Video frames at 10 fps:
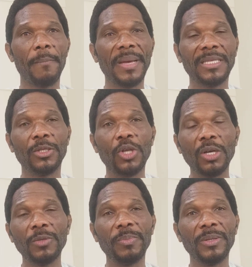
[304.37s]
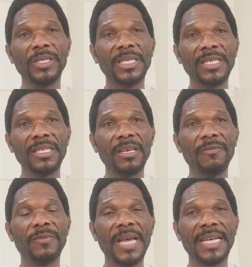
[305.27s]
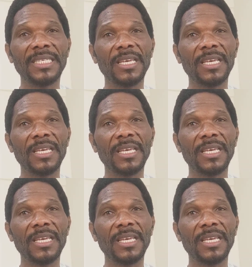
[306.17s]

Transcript: But don't be deceived that